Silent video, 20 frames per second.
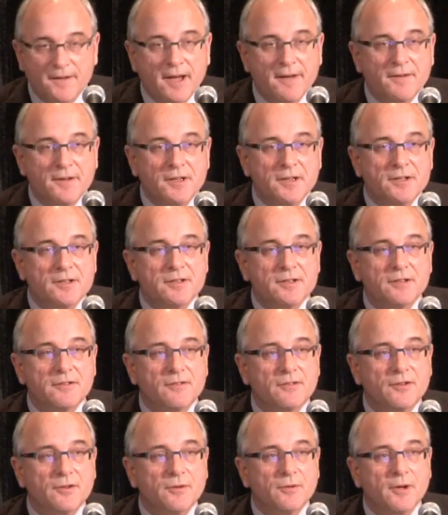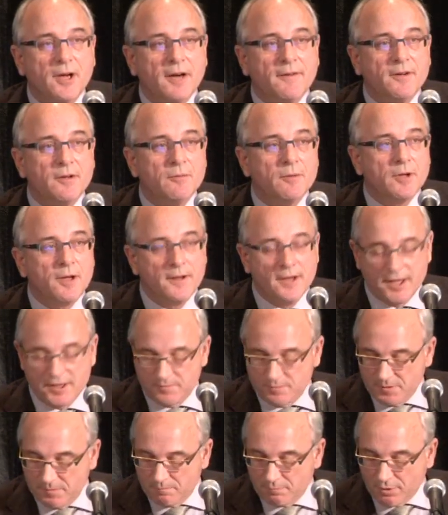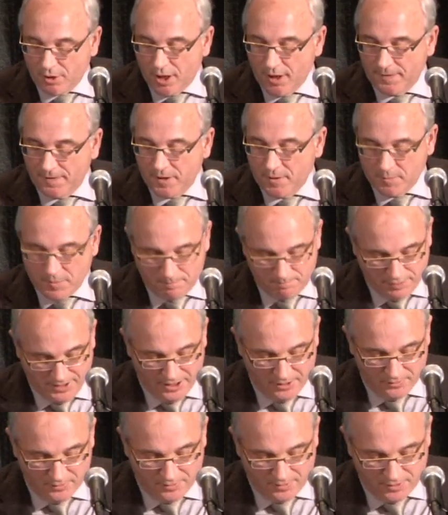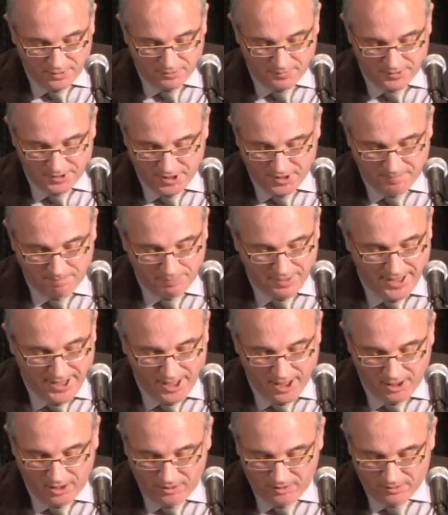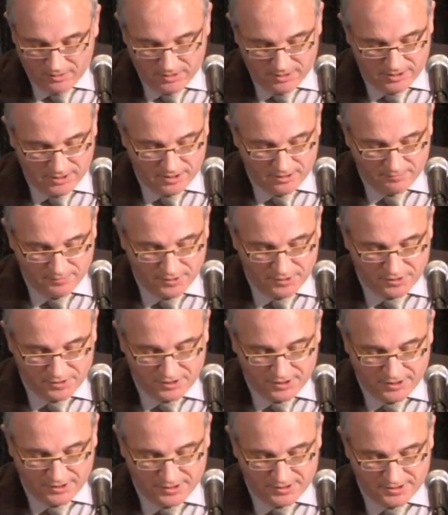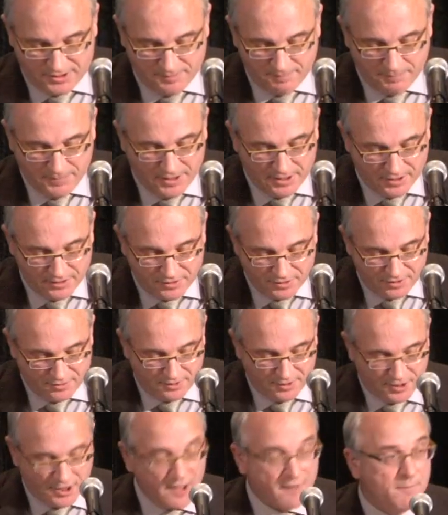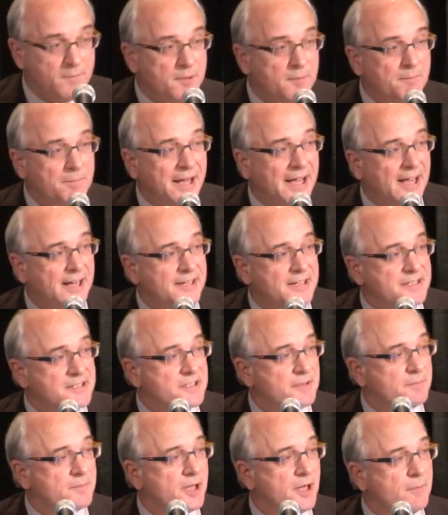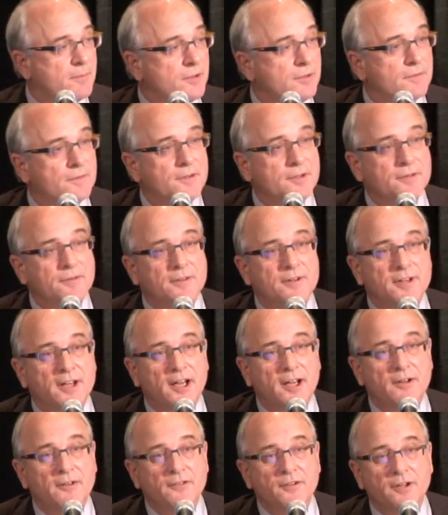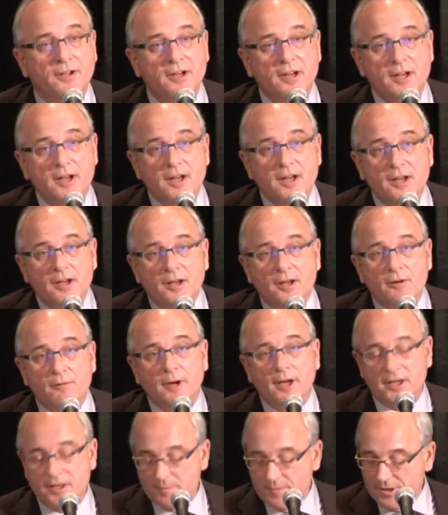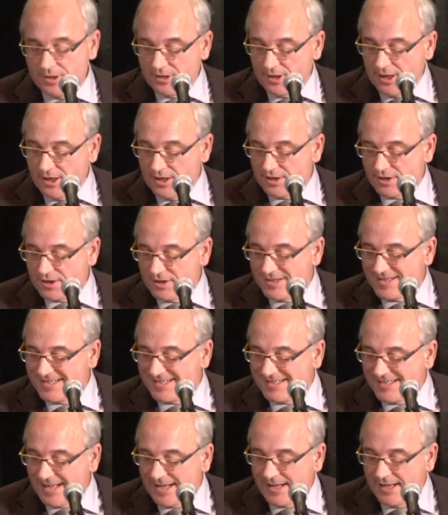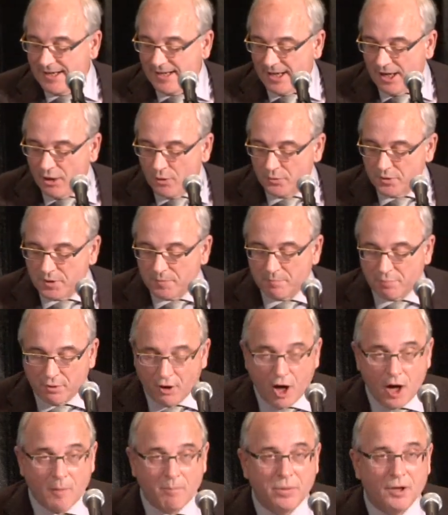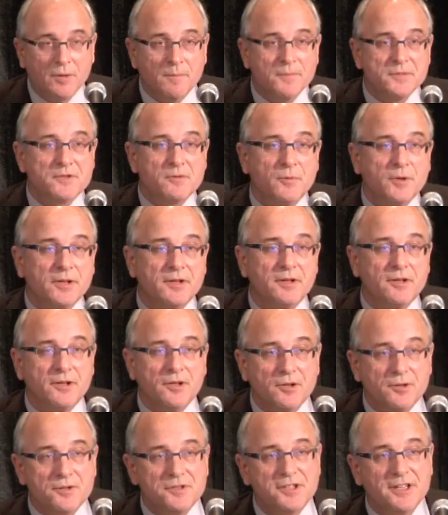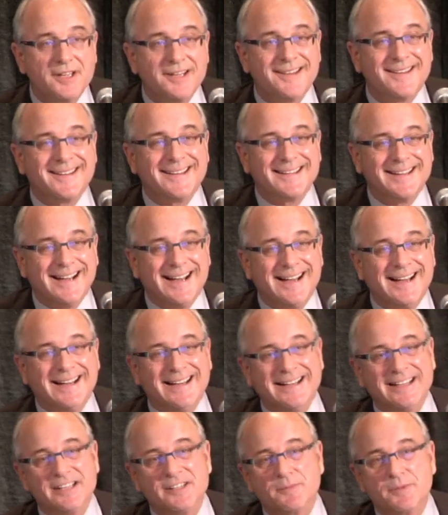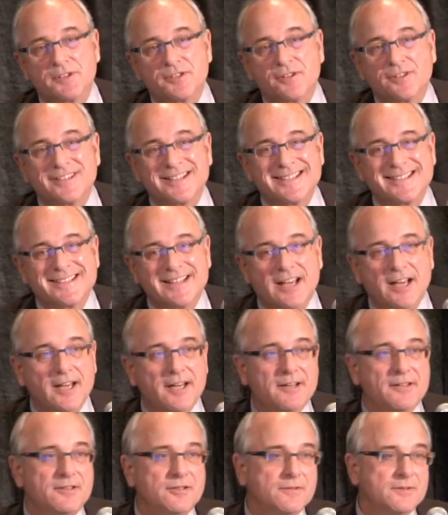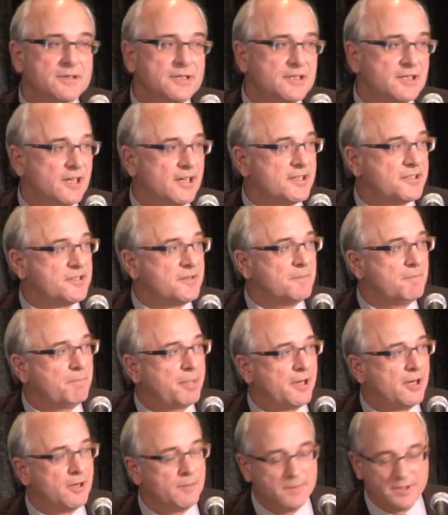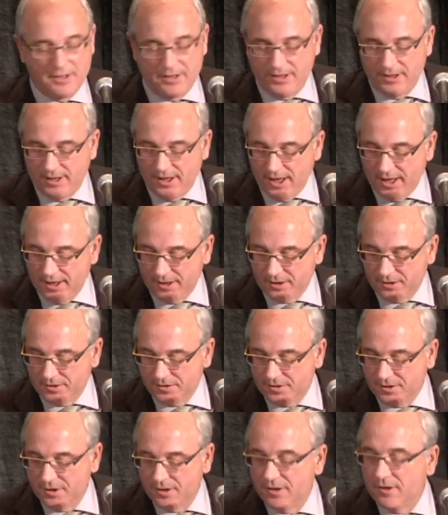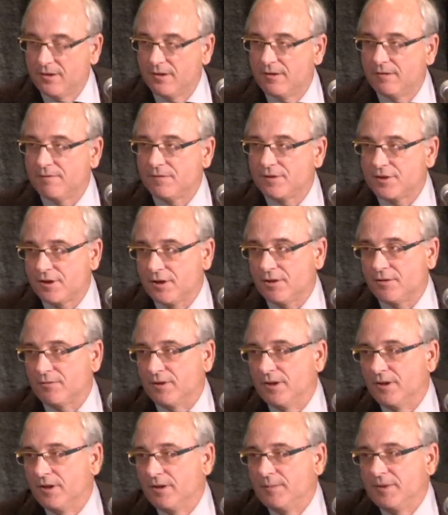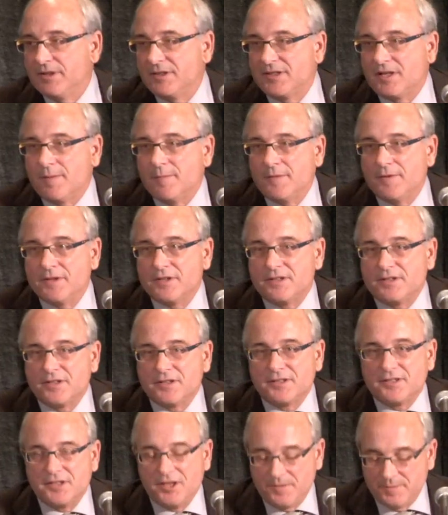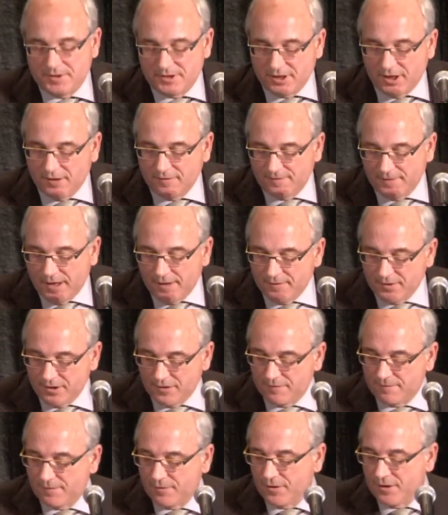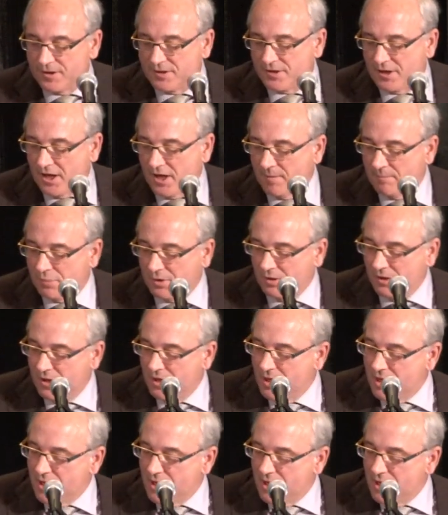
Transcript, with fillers: evident to everyone, and that's what brought them about. There was a panel uh, which uh, submitted to the government back in September of 2000 the recommendation setting out the problems with using the guides which are designed to assess impairment in adults for children. I mean, some of this just seems self evident. For example,